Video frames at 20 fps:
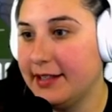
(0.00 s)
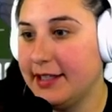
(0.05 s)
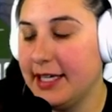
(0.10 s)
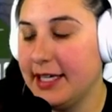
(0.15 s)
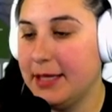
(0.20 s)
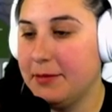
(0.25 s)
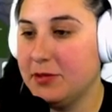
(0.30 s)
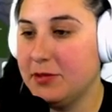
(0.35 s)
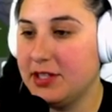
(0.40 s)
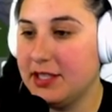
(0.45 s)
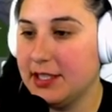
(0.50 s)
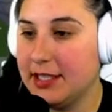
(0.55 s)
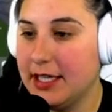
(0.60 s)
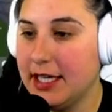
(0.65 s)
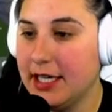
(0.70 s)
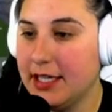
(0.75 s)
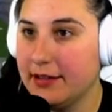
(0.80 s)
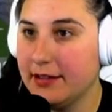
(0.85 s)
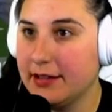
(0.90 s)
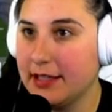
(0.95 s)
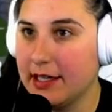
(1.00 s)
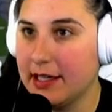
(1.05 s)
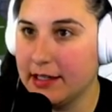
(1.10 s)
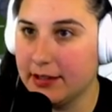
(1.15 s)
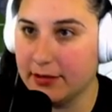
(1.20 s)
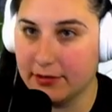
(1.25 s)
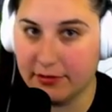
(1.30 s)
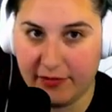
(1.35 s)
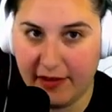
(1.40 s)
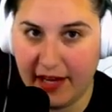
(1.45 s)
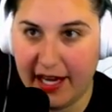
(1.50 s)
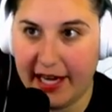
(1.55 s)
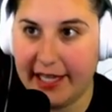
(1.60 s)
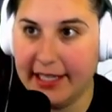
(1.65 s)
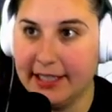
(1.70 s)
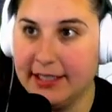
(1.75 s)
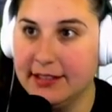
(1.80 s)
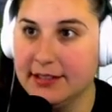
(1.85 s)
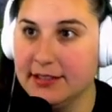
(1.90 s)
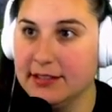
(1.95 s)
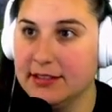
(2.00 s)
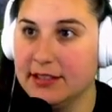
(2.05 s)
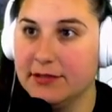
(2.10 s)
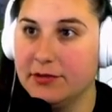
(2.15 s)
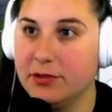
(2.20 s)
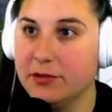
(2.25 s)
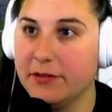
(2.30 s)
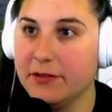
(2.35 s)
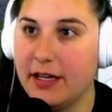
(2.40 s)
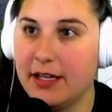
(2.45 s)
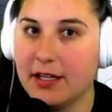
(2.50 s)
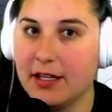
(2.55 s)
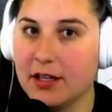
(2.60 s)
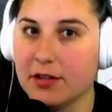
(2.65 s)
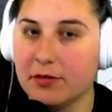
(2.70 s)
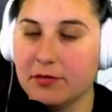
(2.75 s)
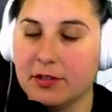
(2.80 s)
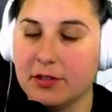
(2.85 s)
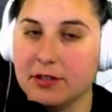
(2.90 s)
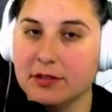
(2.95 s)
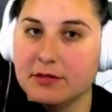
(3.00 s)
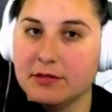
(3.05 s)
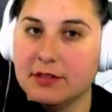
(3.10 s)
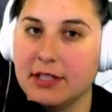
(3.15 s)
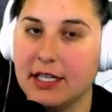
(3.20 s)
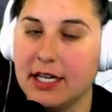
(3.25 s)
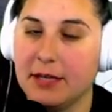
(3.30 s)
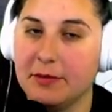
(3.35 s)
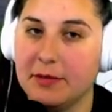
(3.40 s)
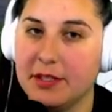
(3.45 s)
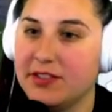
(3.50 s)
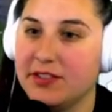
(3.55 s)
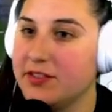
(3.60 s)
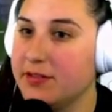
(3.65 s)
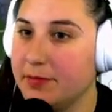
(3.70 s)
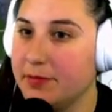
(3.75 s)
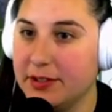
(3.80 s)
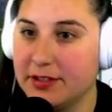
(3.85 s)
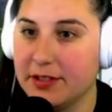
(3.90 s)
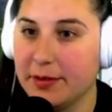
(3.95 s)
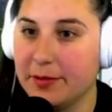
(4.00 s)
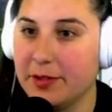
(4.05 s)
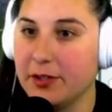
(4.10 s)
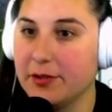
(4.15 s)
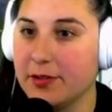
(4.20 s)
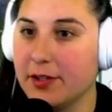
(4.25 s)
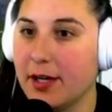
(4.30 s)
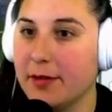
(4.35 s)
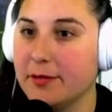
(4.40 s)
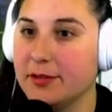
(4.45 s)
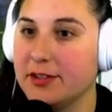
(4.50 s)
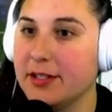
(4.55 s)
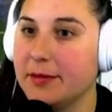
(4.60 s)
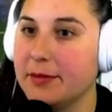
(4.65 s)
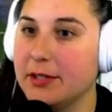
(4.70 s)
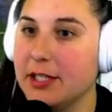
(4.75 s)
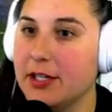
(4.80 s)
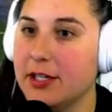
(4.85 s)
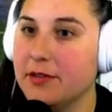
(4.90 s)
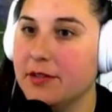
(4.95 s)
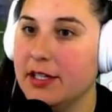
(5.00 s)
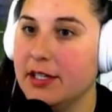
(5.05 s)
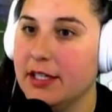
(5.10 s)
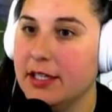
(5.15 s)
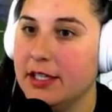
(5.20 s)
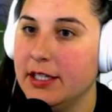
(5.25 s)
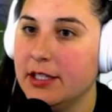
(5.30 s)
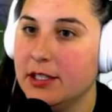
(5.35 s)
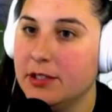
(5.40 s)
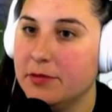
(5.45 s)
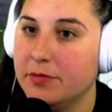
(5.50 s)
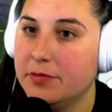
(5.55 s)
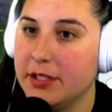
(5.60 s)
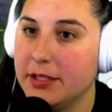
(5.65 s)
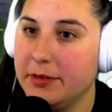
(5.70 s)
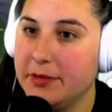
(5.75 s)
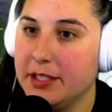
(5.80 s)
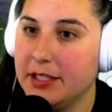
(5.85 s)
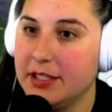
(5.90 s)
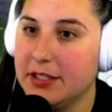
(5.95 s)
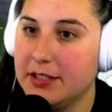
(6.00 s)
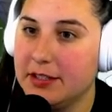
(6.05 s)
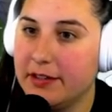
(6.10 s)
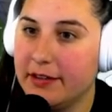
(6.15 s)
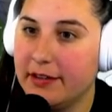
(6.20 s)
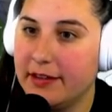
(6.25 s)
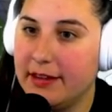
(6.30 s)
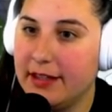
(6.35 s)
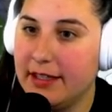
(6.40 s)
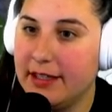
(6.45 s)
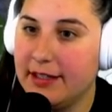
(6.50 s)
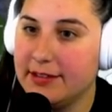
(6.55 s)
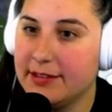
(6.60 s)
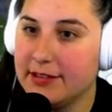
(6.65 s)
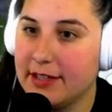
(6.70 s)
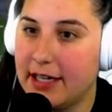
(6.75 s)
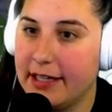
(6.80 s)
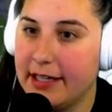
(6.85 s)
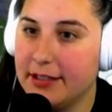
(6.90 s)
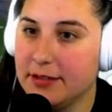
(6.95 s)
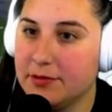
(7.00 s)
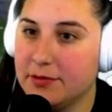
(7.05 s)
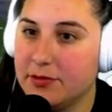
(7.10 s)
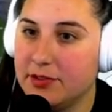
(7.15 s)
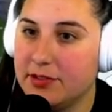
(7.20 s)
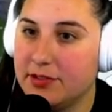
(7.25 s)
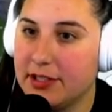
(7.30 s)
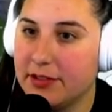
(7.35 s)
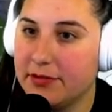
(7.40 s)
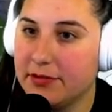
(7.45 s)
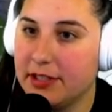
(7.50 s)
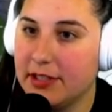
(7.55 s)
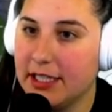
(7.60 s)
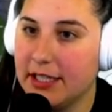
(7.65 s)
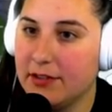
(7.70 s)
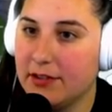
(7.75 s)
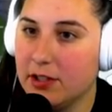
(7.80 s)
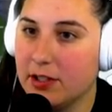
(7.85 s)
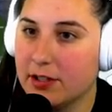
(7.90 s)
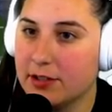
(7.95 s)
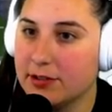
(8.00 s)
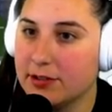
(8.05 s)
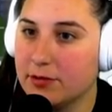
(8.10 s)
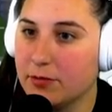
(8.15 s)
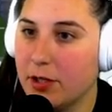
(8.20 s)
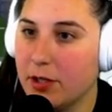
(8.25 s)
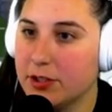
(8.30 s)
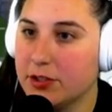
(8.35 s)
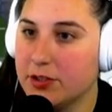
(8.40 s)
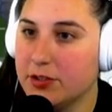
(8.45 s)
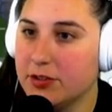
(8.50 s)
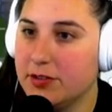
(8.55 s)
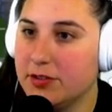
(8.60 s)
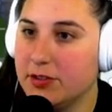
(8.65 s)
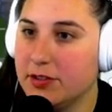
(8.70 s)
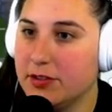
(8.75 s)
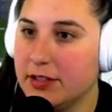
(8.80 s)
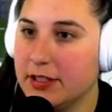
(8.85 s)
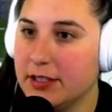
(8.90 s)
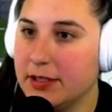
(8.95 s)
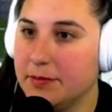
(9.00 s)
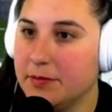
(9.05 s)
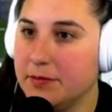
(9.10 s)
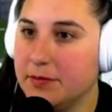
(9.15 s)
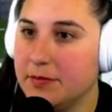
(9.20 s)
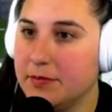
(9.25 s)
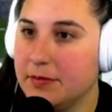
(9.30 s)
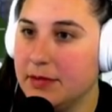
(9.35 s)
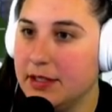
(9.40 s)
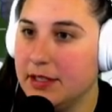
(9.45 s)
came with the kit that I could find. If you find another one that I missed, please let me know in the comments down below. But I mean, these items definitely have a lot of swatches to them.